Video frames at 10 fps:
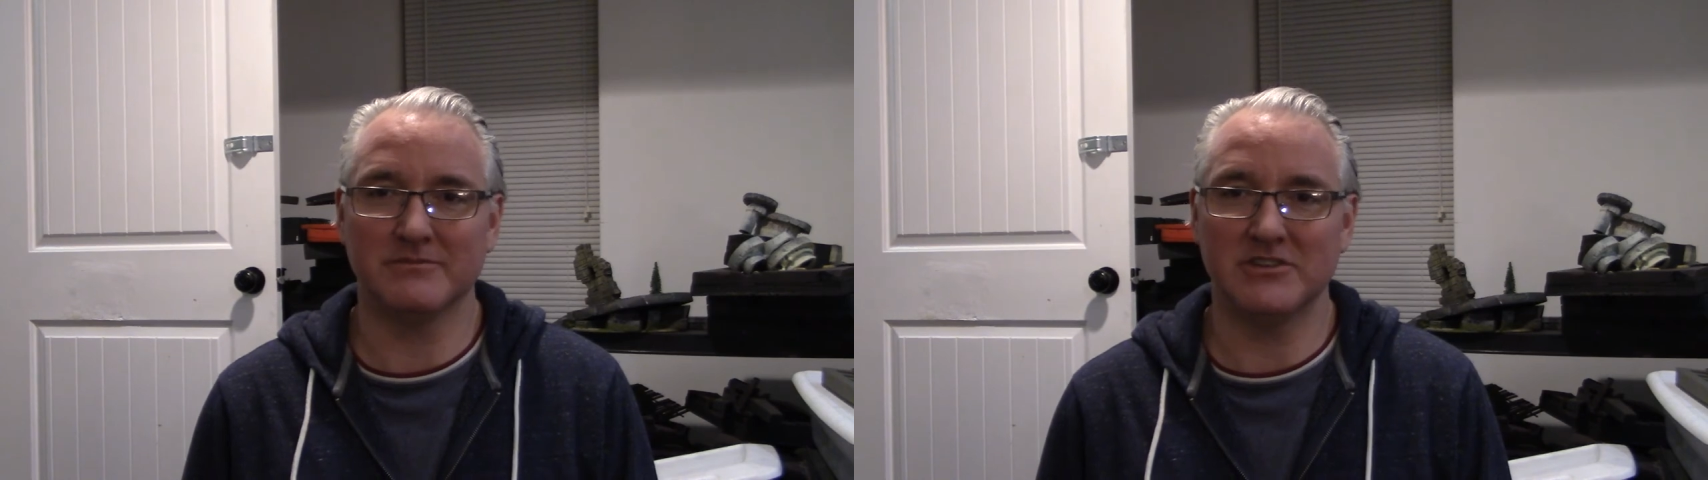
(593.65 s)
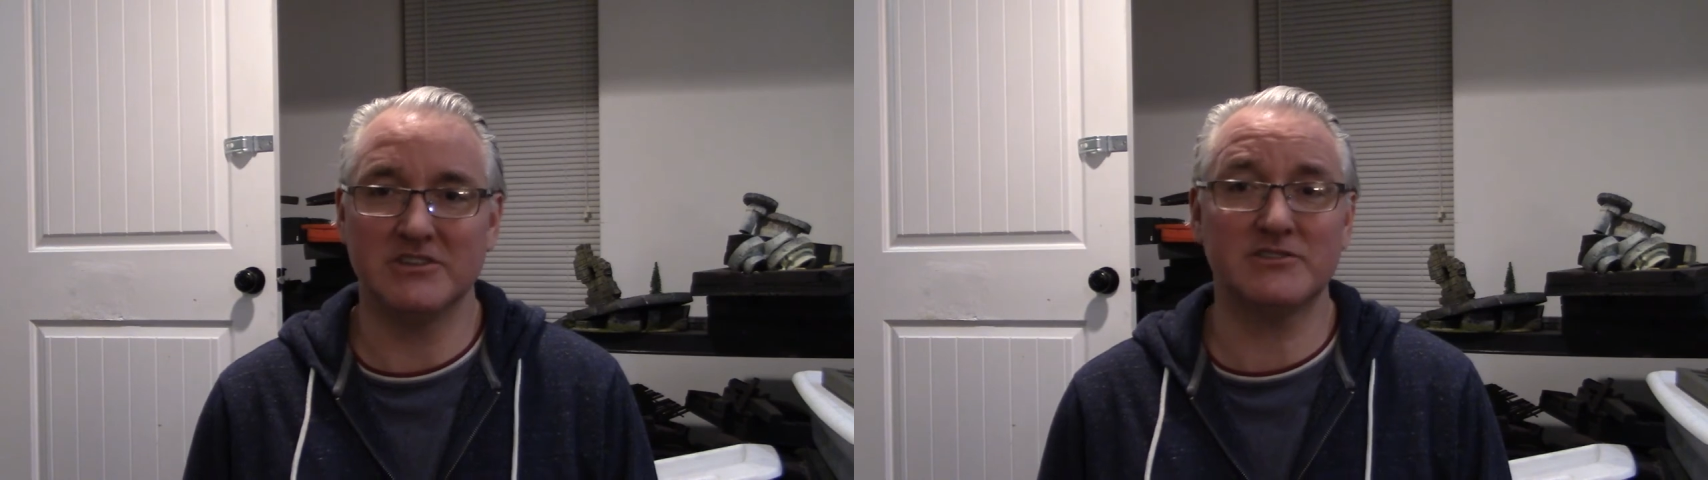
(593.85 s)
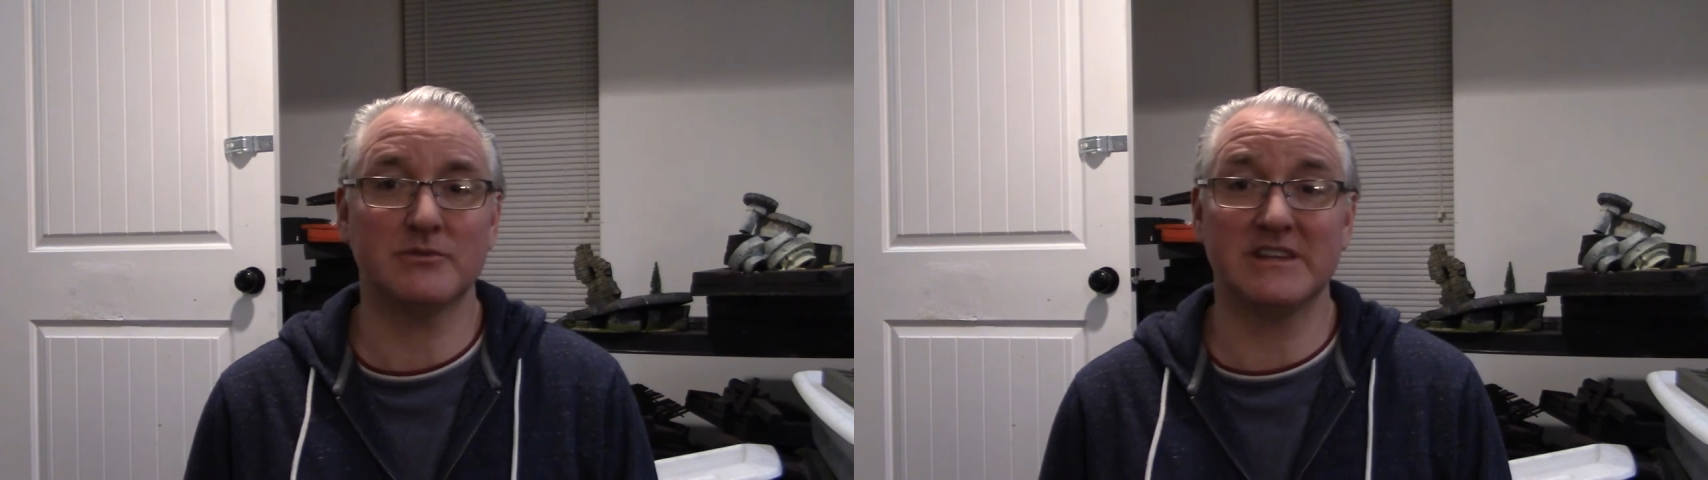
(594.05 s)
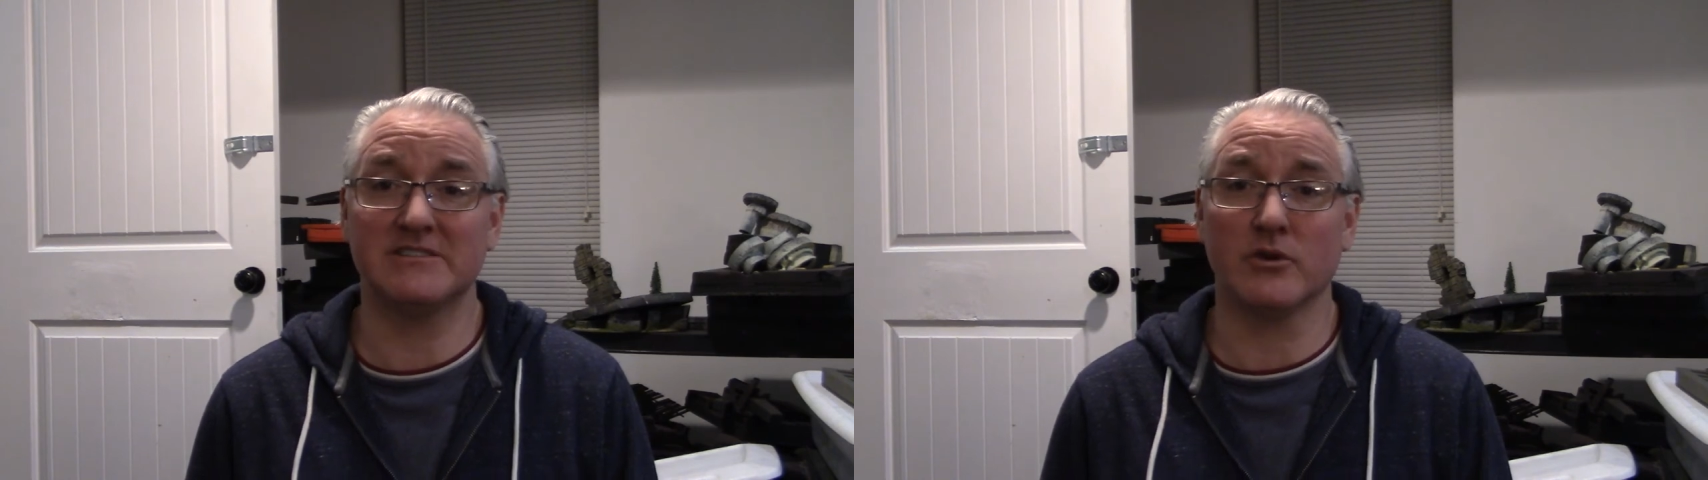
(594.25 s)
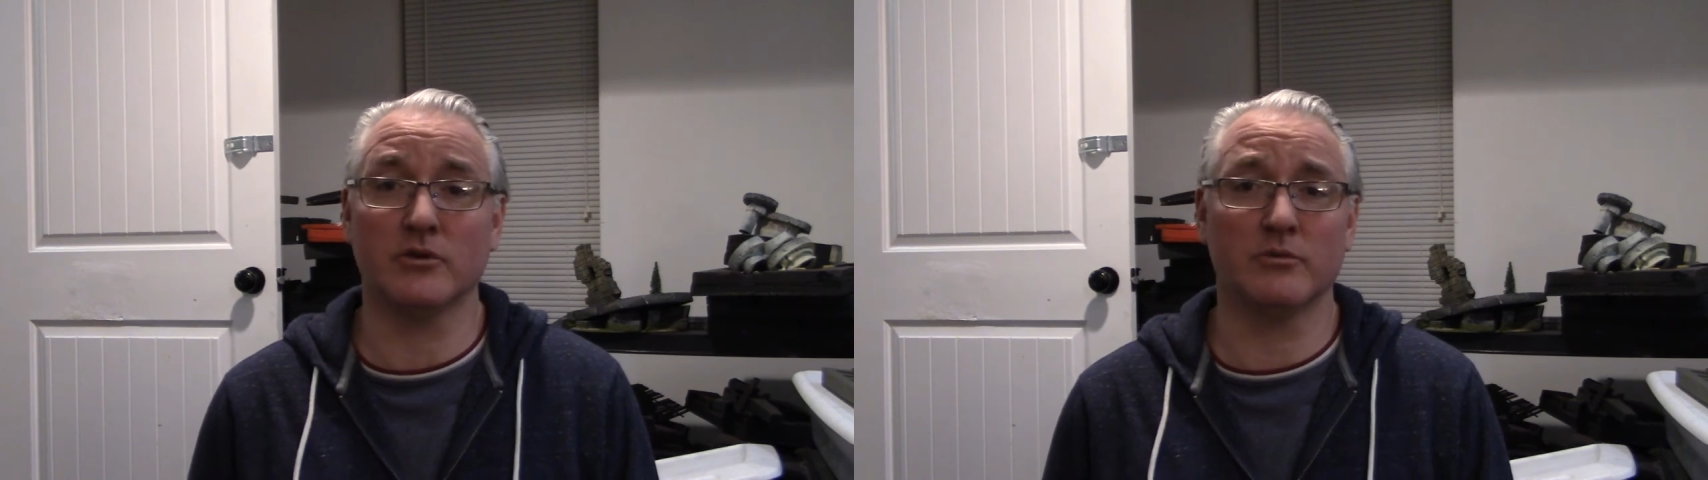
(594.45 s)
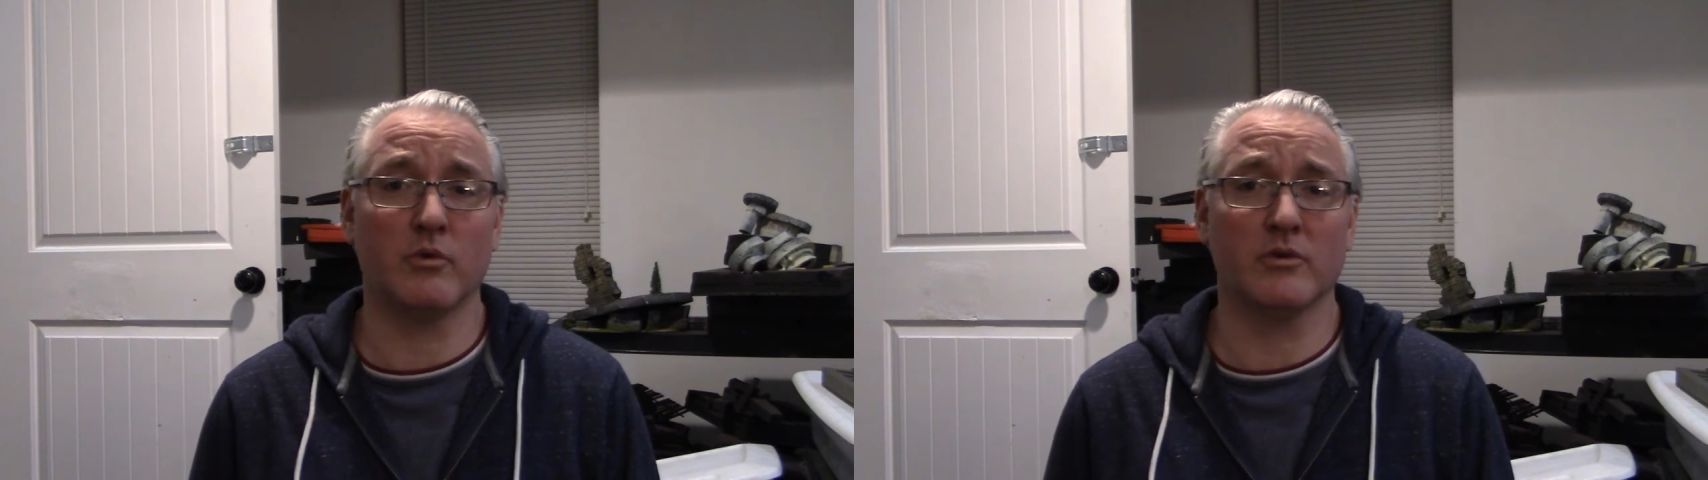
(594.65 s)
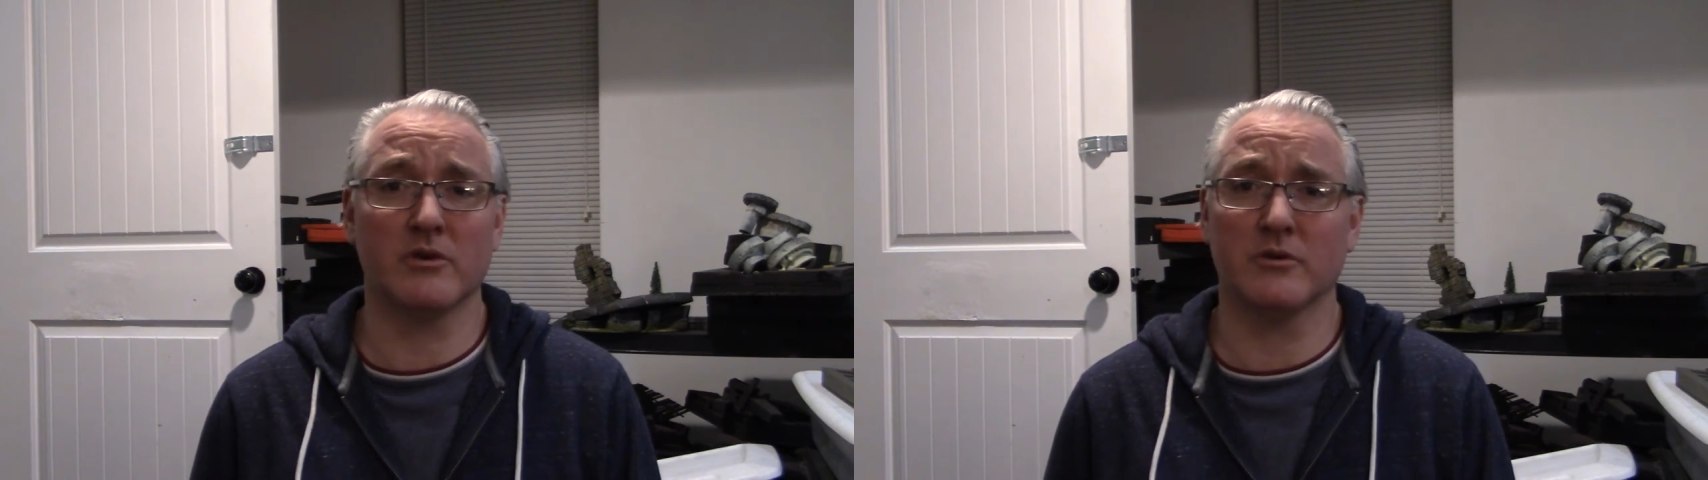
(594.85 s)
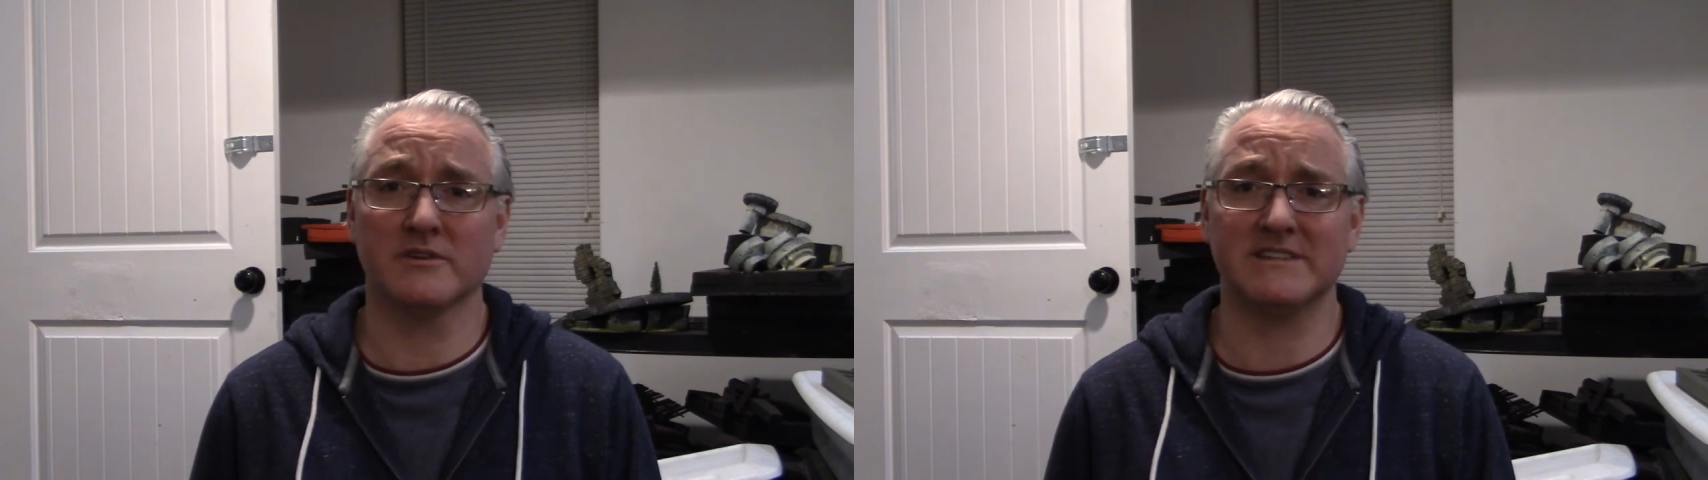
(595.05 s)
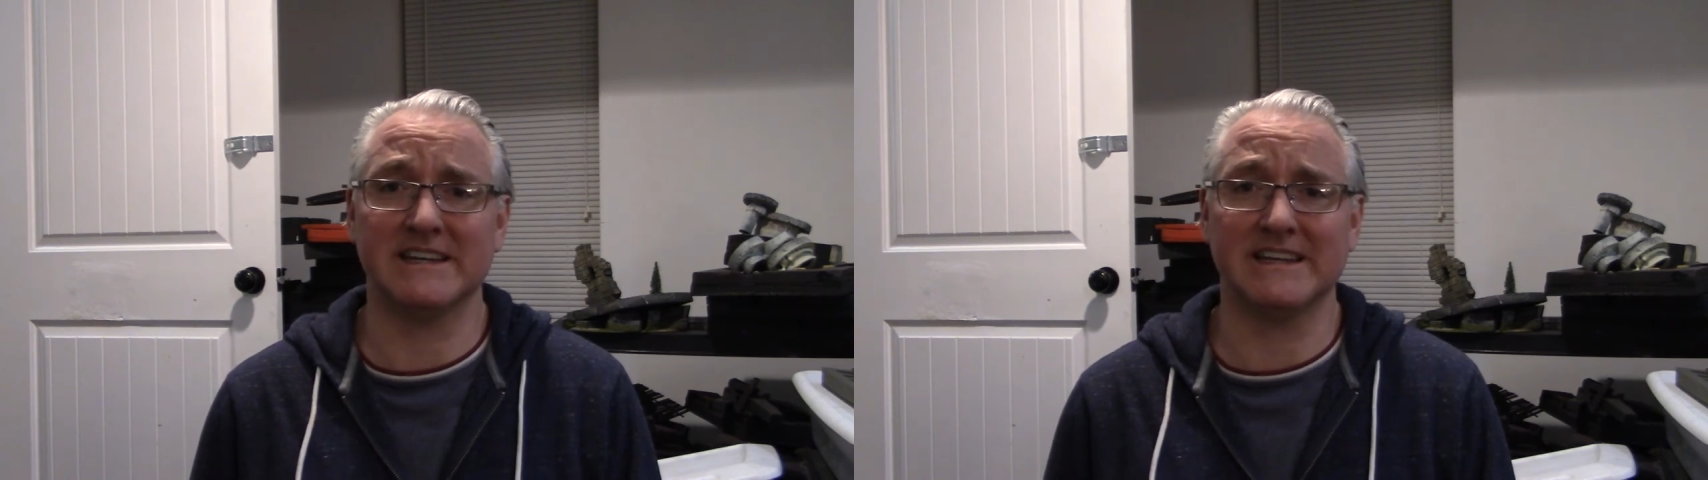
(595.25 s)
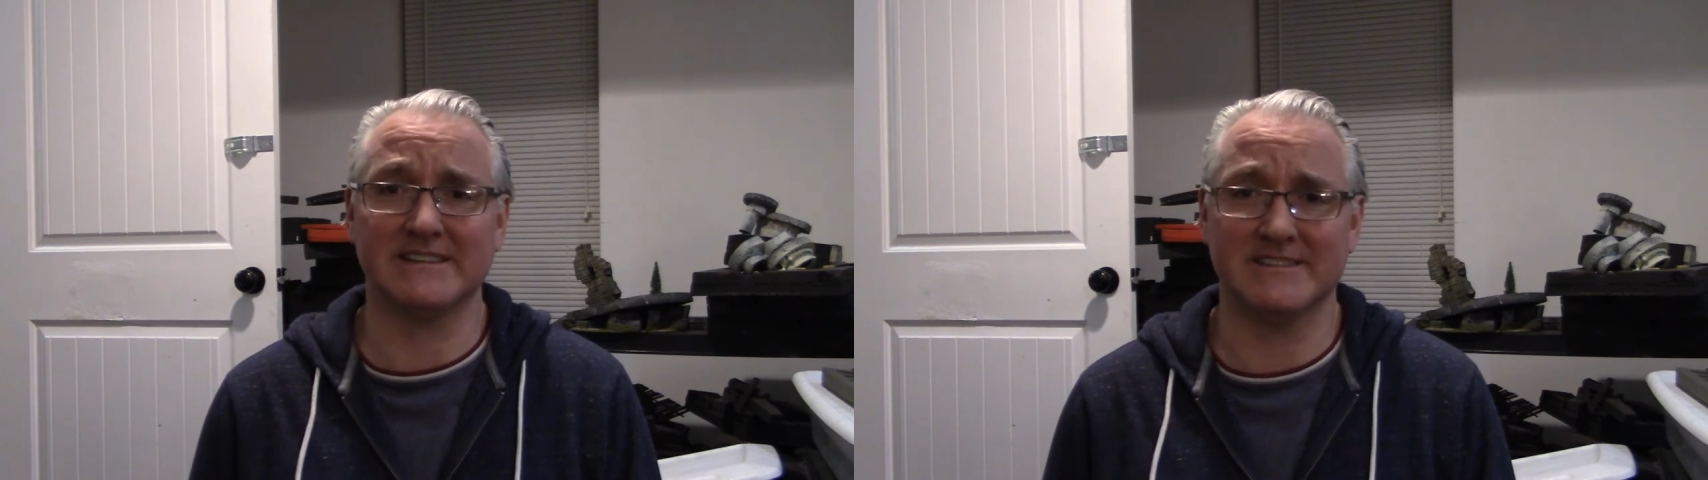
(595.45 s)
just what this old warhorse
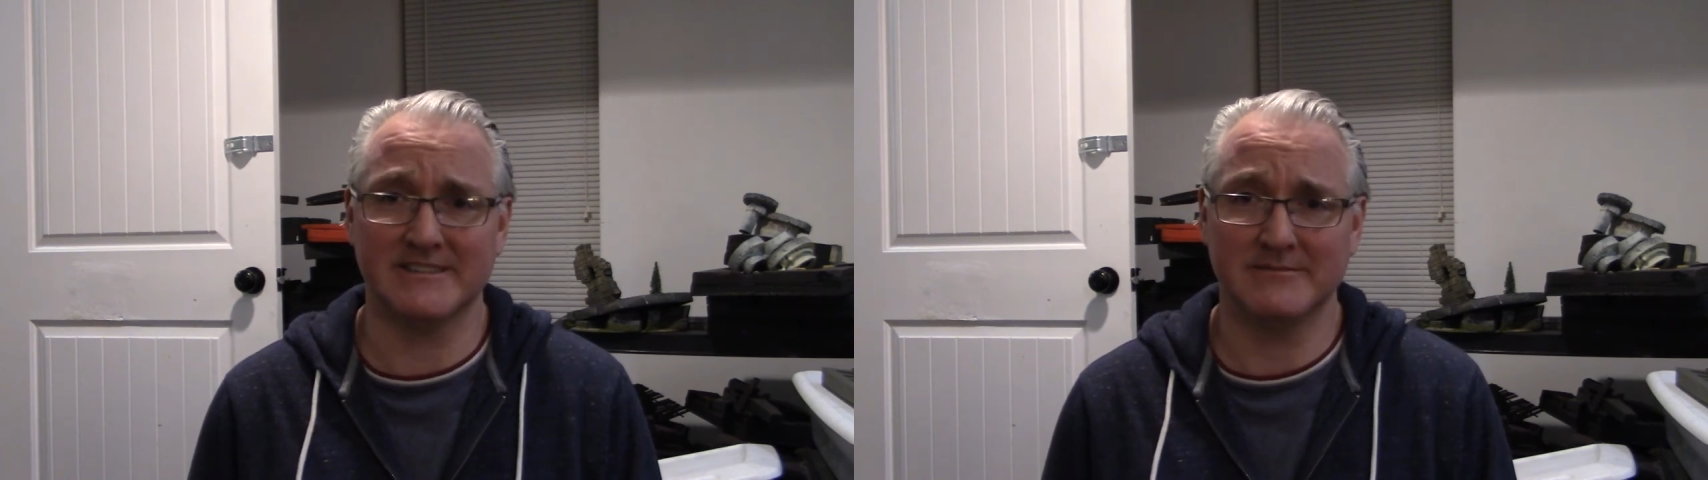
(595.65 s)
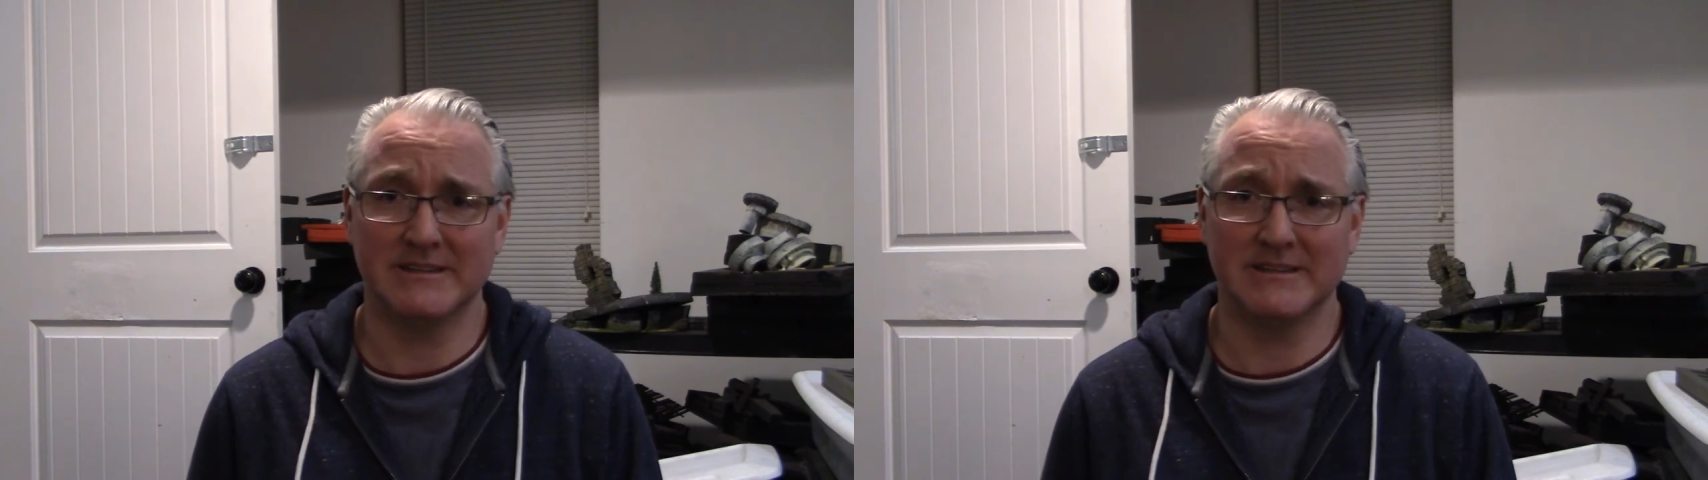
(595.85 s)
needs